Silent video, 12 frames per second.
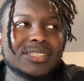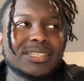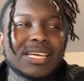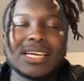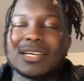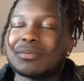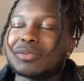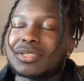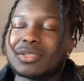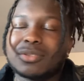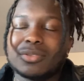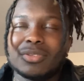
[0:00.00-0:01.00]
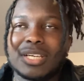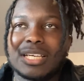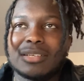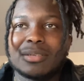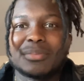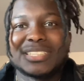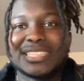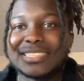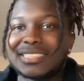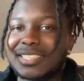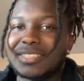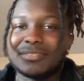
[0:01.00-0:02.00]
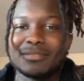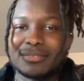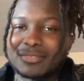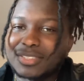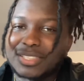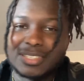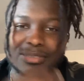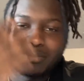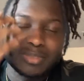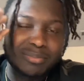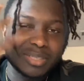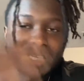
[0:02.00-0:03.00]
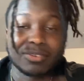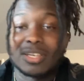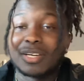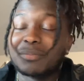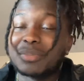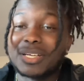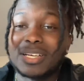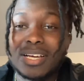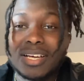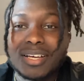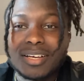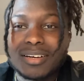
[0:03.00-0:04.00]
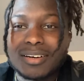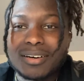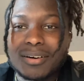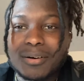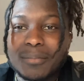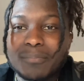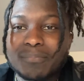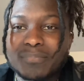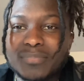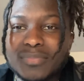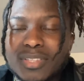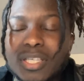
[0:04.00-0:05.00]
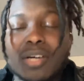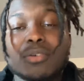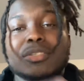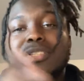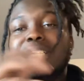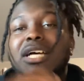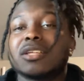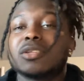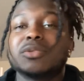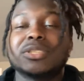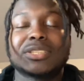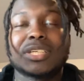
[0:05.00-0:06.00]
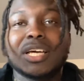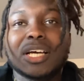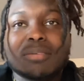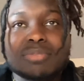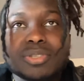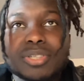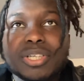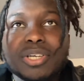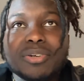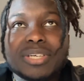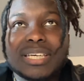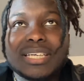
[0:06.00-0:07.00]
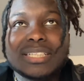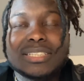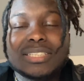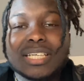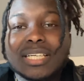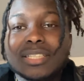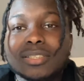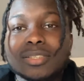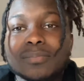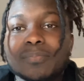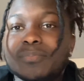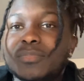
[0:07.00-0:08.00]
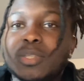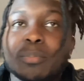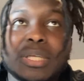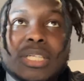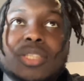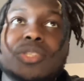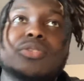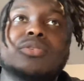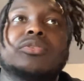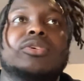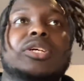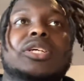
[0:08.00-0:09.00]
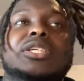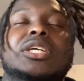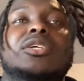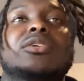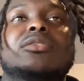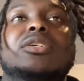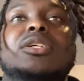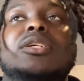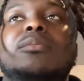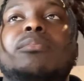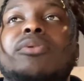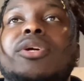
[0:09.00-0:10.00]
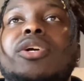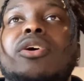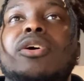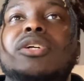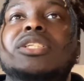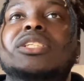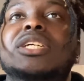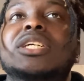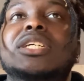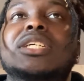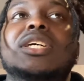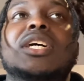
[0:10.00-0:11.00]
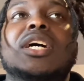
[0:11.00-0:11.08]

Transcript: damn, what's her dude name? Number sixteen. Shit, I'm, I'm like right now, but um, oh Scottie Lewis. I'm sure he's gonna get his chance to play too, because I know uh Borrego already said